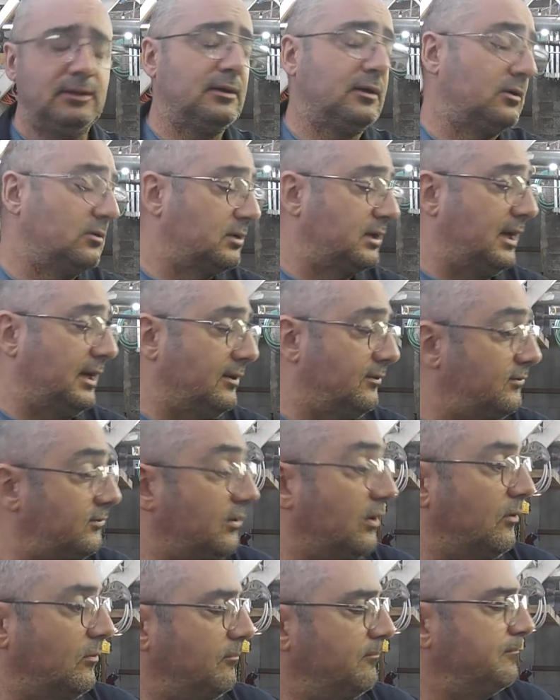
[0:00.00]
Okay,
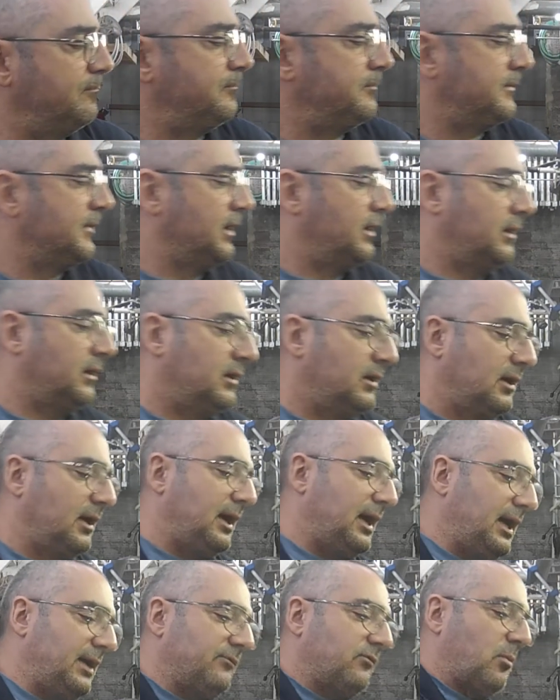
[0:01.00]
so
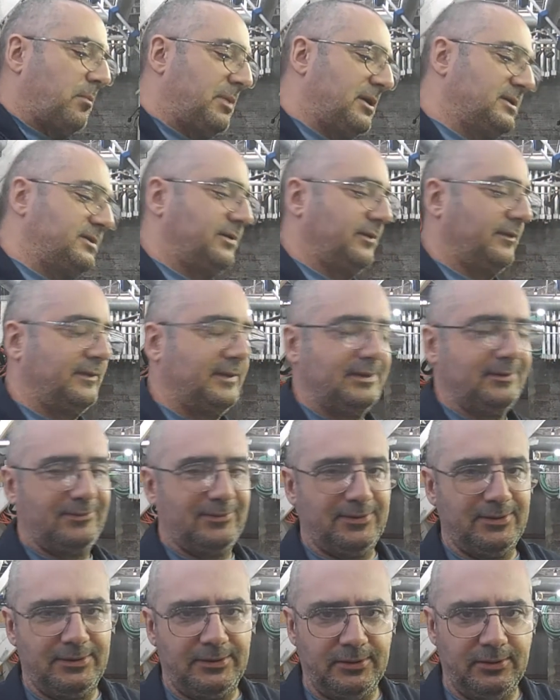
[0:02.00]
I have a bunch of these
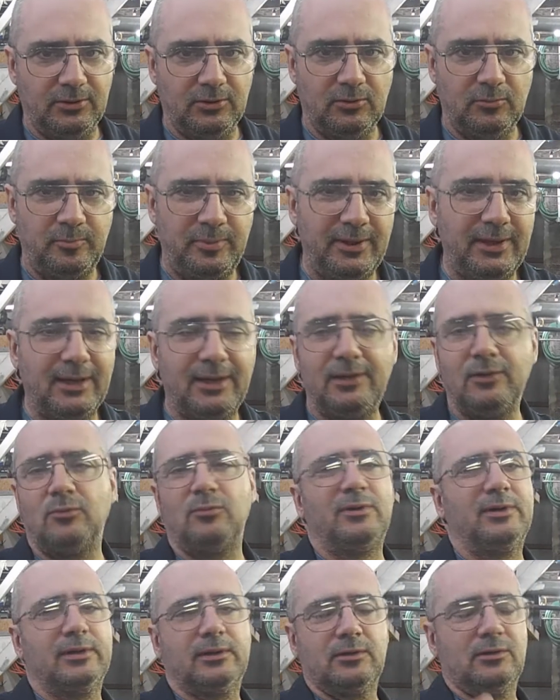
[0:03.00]
to do, but I don't
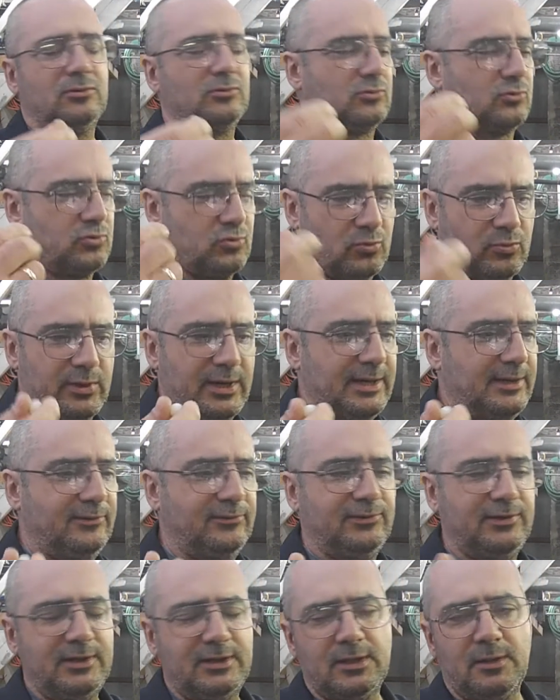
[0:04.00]
want to go
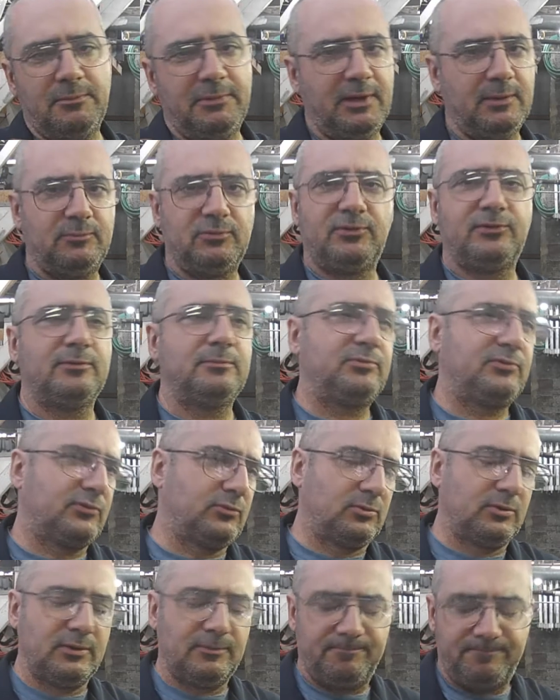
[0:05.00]
crazy coming up with some
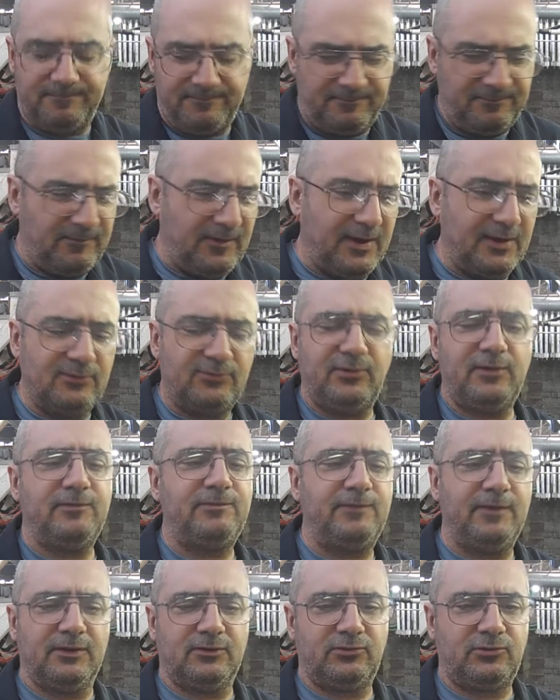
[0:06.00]
sort of fancy
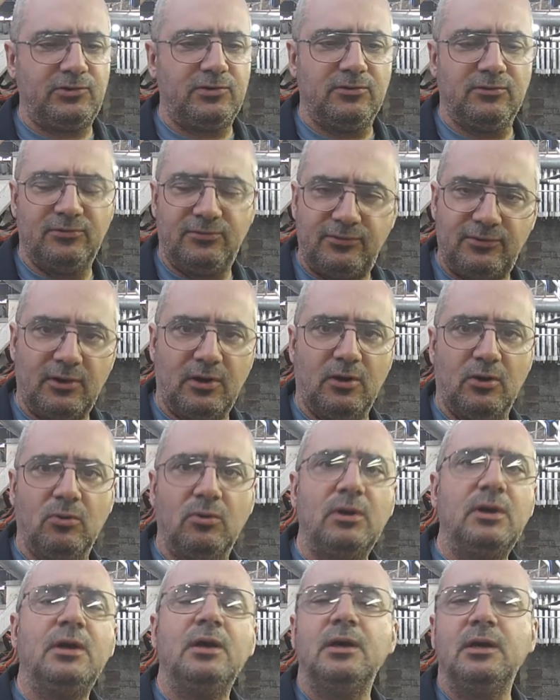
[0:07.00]
fixture. So
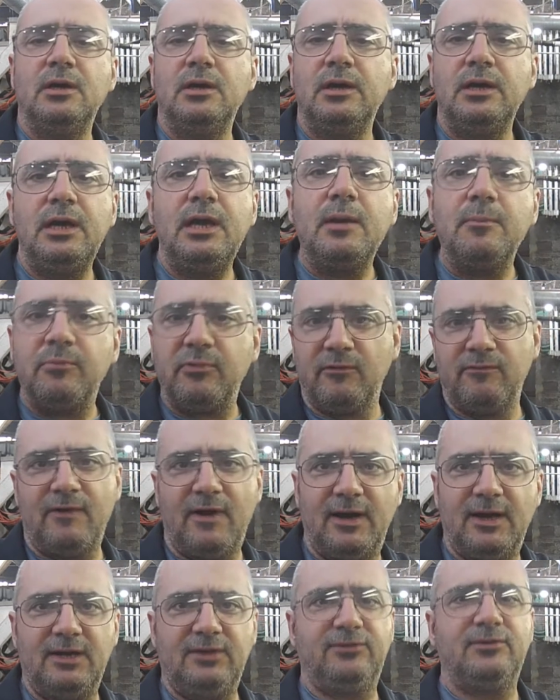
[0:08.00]

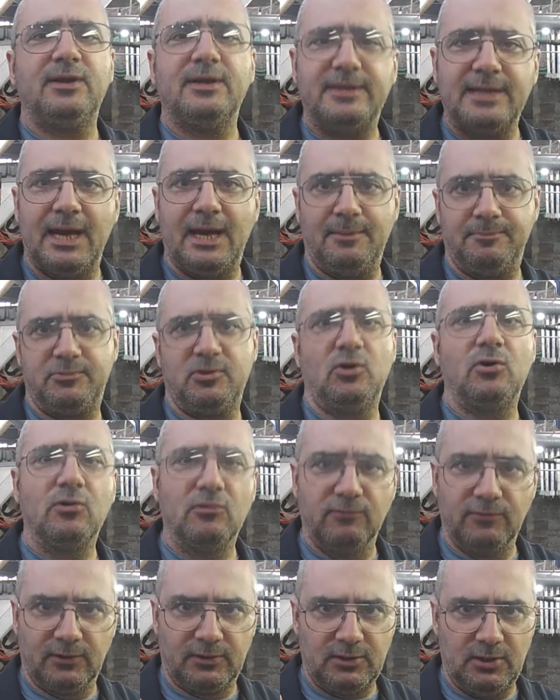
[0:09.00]
improvise, adapt,
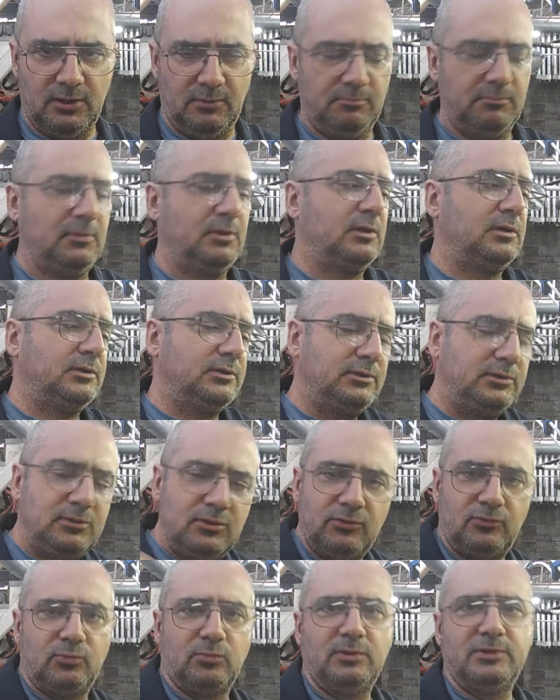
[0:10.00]
overcome.
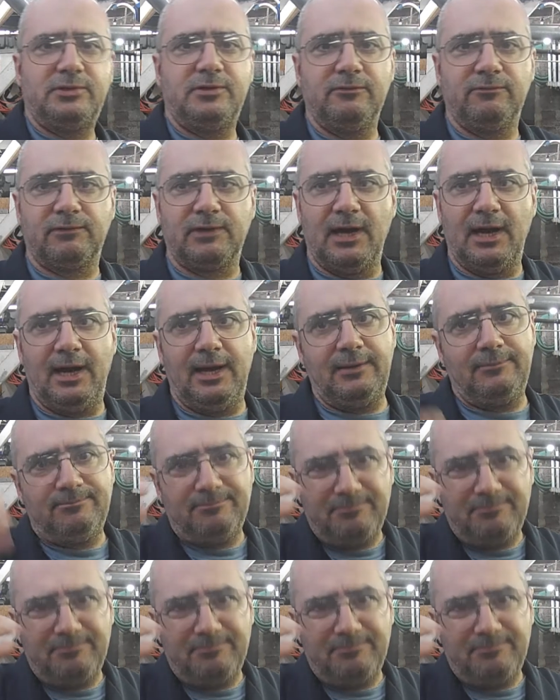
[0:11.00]
Use what you've got.